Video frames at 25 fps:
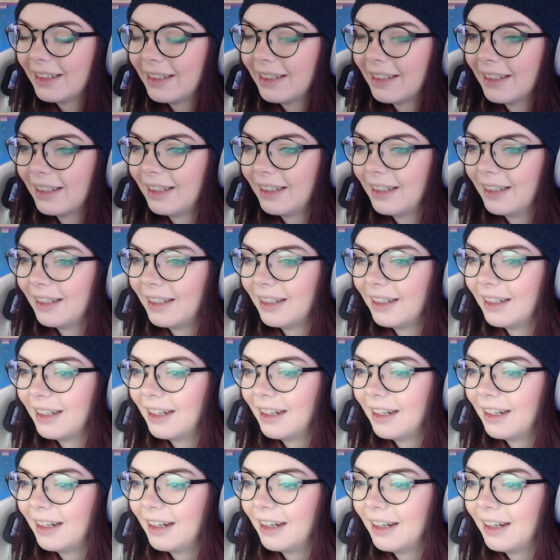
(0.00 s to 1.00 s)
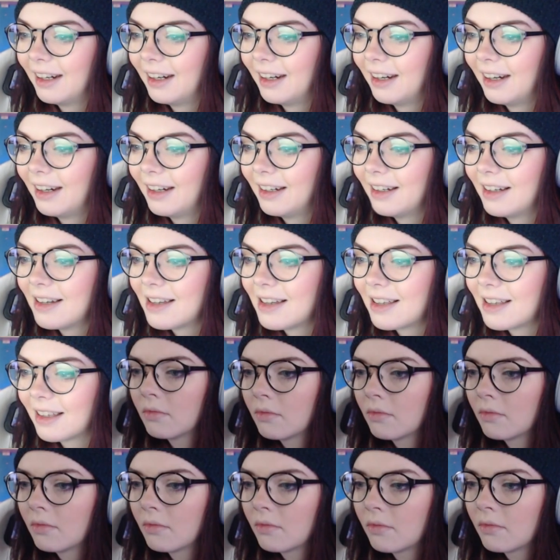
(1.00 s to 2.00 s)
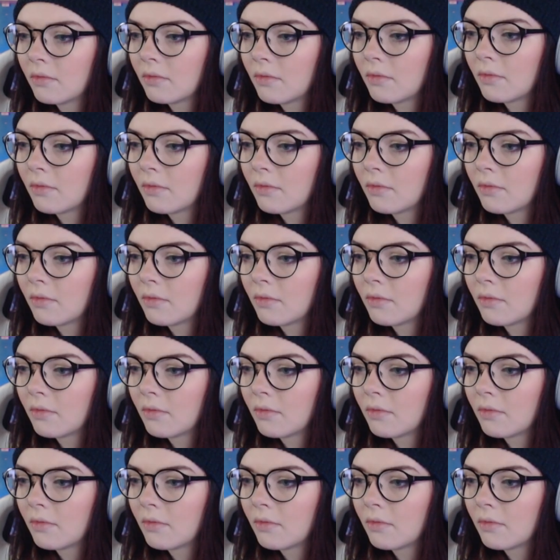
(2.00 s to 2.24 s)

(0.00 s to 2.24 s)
Nothing is said.